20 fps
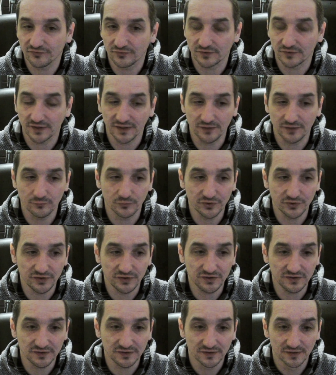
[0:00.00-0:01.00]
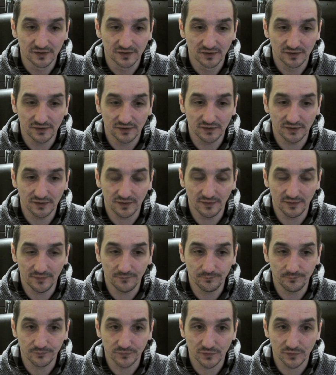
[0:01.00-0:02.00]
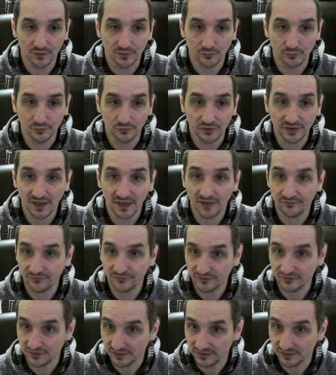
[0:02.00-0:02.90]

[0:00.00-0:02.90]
Okay, we have